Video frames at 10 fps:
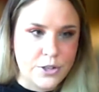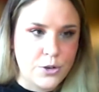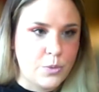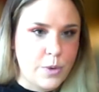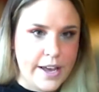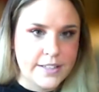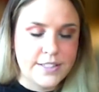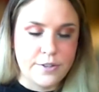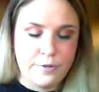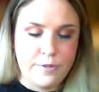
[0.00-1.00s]
you ways
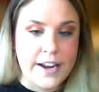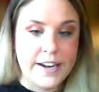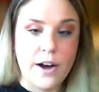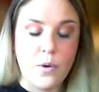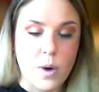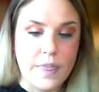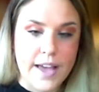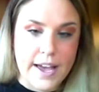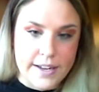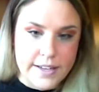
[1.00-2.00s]
to find out what
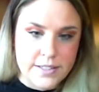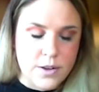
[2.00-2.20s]
that is,